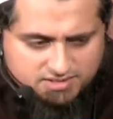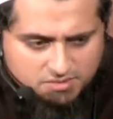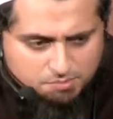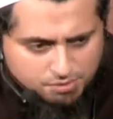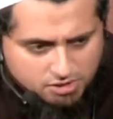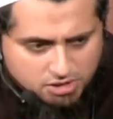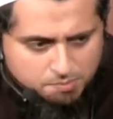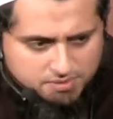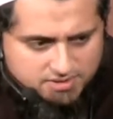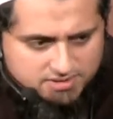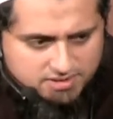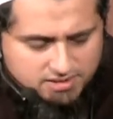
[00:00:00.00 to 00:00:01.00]
the
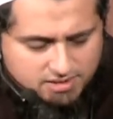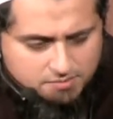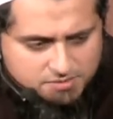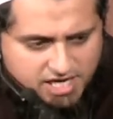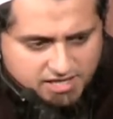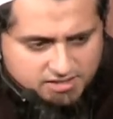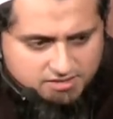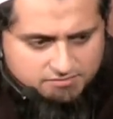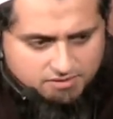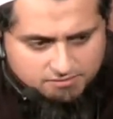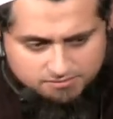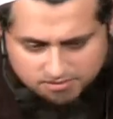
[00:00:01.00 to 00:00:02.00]
purpose and objective
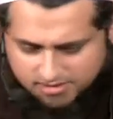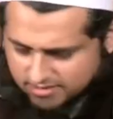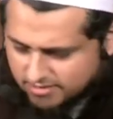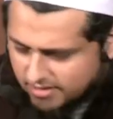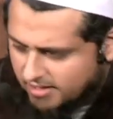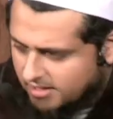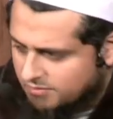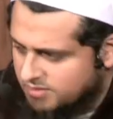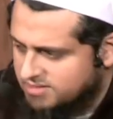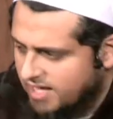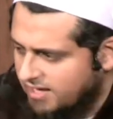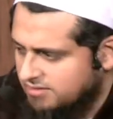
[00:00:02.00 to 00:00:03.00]
of listening and
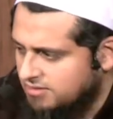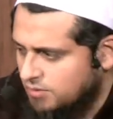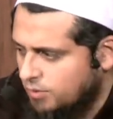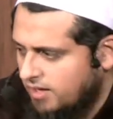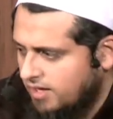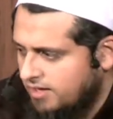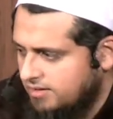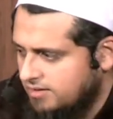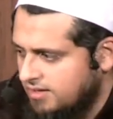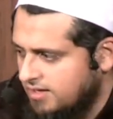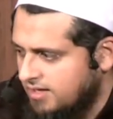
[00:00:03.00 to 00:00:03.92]
reciting the Qur'an